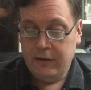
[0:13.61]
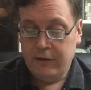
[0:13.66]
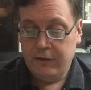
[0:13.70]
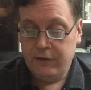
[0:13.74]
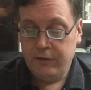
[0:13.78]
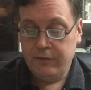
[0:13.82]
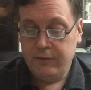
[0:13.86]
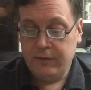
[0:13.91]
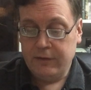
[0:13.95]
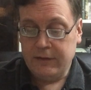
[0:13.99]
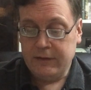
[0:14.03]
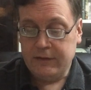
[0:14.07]

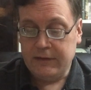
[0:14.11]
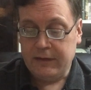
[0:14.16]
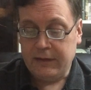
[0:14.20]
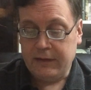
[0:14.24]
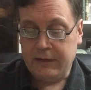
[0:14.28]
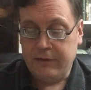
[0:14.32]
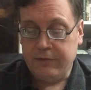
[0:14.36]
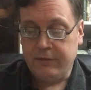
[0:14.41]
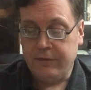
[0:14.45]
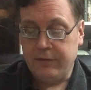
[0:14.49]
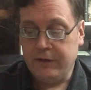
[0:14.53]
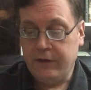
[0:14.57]
do my
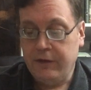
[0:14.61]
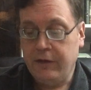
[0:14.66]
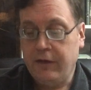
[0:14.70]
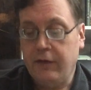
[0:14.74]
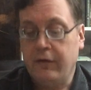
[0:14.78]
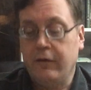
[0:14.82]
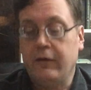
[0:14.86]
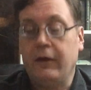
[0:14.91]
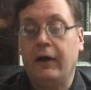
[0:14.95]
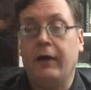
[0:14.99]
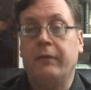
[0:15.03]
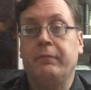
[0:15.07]
second
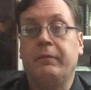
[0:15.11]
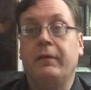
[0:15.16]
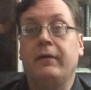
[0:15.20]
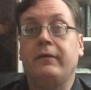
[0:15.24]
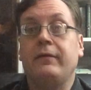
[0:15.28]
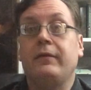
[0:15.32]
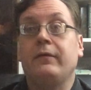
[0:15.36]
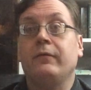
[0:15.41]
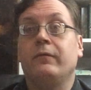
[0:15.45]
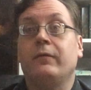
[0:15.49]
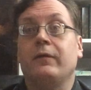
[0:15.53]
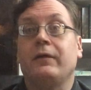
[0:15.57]
video
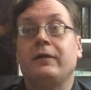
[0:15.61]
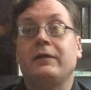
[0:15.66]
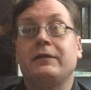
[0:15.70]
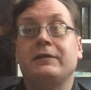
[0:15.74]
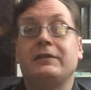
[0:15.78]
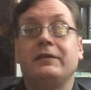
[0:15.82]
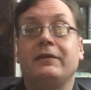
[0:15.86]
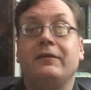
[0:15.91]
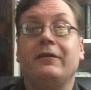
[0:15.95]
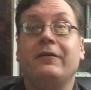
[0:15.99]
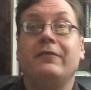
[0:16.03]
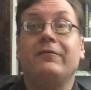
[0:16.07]
about the
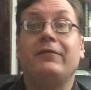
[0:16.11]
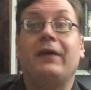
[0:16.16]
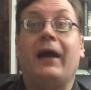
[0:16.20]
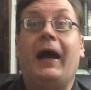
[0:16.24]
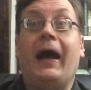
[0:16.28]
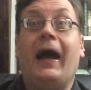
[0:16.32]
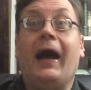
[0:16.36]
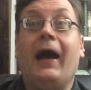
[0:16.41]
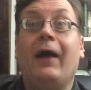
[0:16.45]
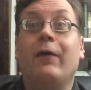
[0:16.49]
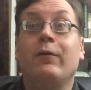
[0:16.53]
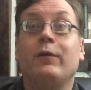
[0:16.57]
works of
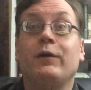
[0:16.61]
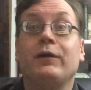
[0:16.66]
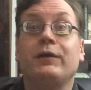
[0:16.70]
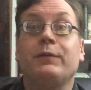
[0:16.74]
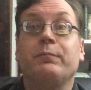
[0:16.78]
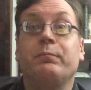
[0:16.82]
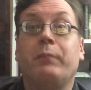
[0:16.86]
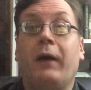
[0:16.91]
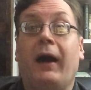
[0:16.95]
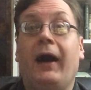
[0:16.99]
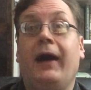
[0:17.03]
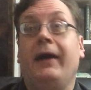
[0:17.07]
Howard
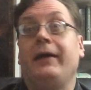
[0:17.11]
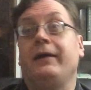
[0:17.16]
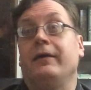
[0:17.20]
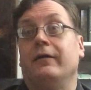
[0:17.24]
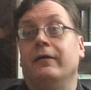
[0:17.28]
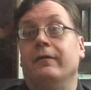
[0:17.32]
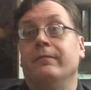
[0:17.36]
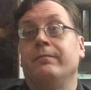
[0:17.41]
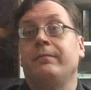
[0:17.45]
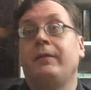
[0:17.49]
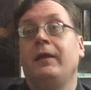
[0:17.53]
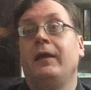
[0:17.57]

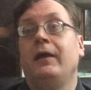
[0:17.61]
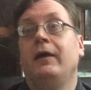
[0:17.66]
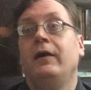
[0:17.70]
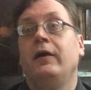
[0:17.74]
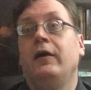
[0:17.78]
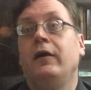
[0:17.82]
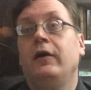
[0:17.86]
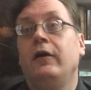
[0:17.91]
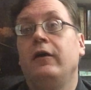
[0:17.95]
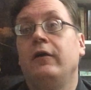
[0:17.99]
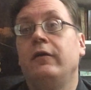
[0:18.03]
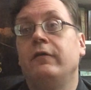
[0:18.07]
Pyle,
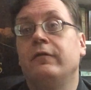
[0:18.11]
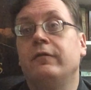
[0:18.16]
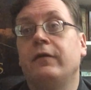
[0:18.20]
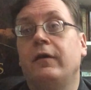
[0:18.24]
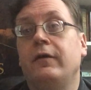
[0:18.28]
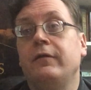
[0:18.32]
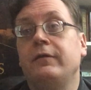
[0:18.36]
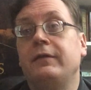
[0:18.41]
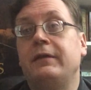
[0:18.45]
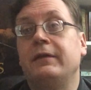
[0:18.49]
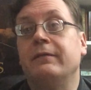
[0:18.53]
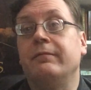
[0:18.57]
who
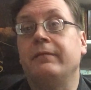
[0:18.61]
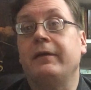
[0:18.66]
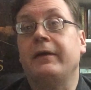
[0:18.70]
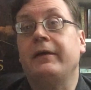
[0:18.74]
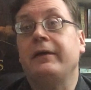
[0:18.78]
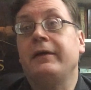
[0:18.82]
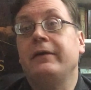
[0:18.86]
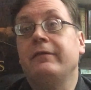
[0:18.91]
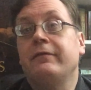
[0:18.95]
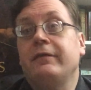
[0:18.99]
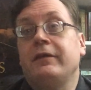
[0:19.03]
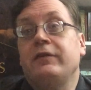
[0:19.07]
wrote The
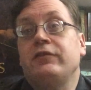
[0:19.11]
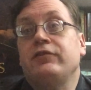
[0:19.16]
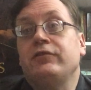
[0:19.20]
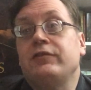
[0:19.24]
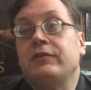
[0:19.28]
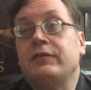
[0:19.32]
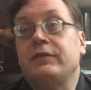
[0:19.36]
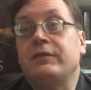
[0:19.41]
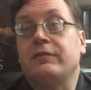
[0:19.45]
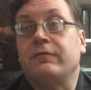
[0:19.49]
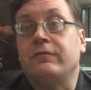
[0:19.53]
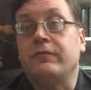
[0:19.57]
Merry
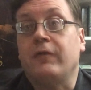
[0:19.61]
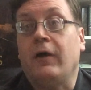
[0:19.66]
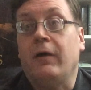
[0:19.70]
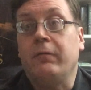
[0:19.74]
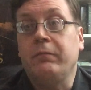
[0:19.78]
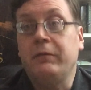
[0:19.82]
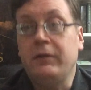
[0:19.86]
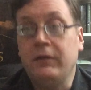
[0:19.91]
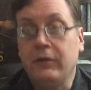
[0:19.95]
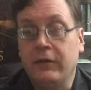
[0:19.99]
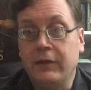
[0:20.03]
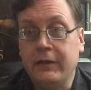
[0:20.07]
Adventures of
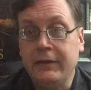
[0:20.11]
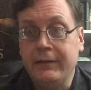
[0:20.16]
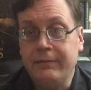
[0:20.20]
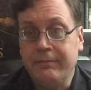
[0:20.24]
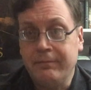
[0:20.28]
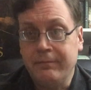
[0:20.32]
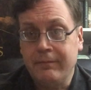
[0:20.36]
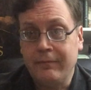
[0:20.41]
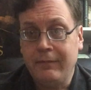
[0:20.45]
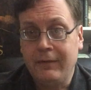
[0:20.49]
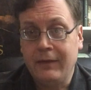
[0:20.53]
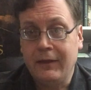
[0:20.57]
Robin Hood,
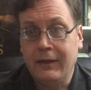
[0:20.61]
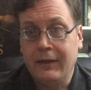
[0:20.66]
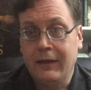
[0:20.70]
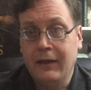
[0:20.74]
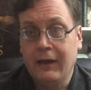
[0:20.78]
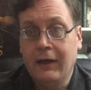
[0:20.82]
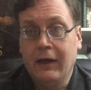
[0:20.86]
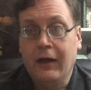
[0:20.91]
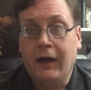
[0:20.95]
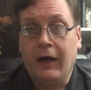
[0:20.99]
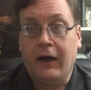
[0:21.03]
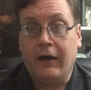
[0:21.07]

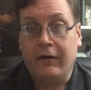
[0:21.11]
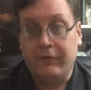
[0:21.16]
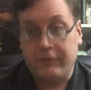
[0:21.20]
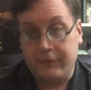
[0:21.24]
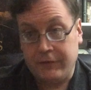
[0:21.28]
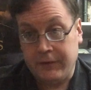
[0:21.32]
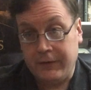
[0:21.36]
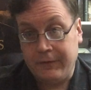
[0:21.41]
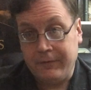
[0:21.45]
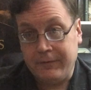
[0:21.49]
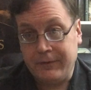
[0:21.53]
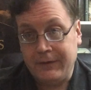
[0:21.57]
of
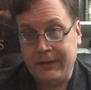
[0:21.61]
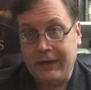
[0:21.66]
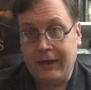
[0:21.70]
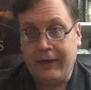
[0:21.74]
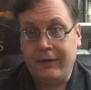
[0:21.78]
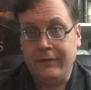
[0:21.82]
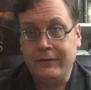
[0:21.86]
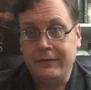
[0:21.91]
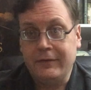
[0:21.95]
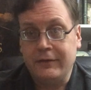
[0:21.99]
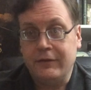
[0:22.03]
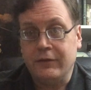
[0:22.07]
great
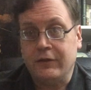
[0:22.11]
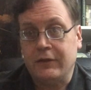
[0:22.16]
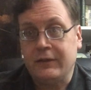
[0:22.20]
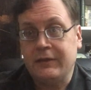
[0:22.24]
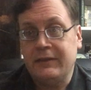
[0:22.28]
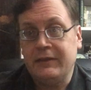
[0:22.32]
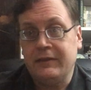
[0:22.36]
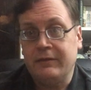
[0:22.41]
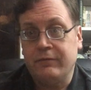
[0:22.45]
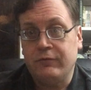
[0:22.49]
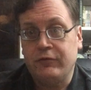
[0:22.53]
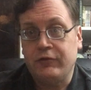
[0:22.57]
renown in
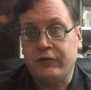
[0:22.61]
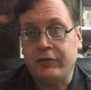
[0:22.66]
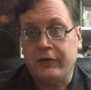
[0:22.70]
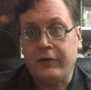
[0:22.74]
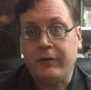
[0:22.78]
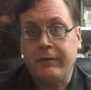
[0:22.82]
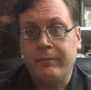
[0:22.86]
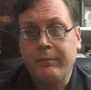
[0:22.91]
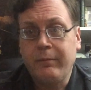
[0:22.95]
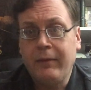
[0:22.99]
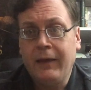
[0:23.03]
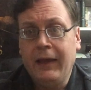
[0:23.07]

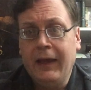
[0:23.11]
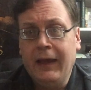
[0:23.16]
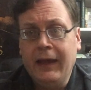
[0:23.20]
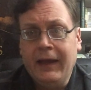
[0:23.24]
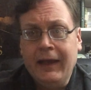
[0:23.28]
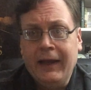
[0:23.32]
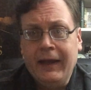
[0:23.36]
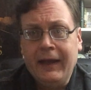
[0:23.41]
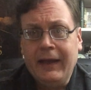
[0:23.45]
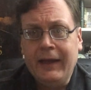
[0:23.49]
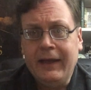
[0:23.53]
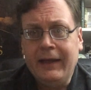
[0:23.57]
Nottinghamshire,
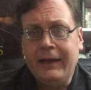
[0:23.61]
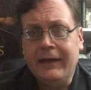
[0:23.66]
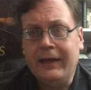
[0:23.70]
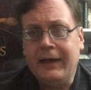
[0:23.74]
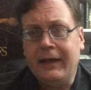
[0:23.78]
in